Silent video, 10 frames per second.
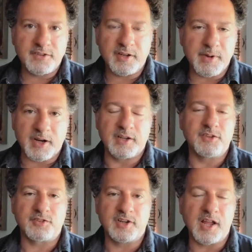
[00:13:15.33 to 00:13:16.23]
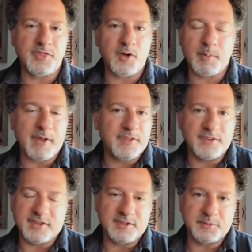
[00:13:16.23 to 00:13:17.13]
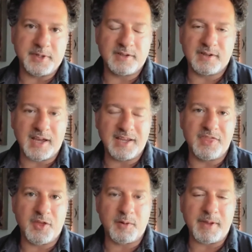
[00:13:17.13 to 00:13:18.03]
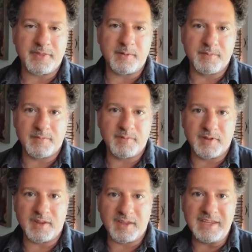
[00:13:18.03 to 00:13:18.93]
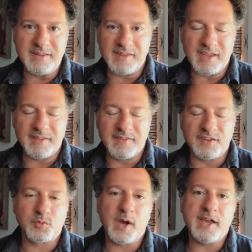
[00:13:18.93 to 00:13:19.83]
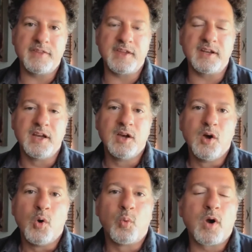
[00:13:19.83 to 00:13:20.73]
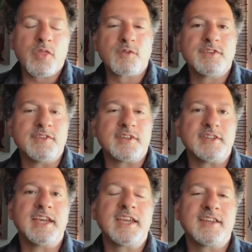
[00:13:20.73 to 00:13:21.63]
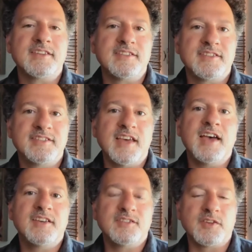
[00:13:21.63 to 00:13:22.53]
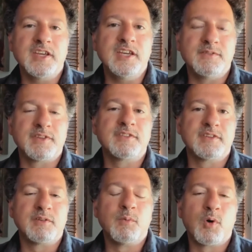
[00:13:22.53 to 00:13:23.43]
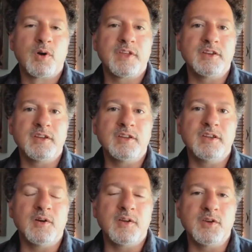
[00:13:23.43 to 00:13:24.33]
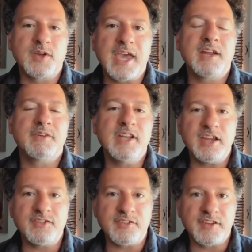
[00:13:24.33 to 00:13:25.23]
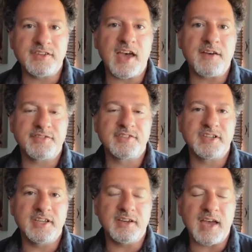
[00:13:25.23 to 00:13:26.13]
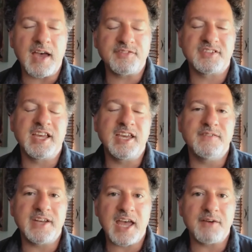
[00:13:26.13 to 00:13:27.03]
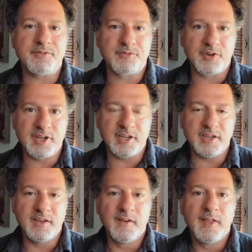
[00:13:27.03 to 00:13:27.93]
in American history and I thought about these things, but I hadn't thought about them in this way. That one of the reasons that Lincoln says on the eve of the Civil War that, you can't have a nation that's half slave and half free,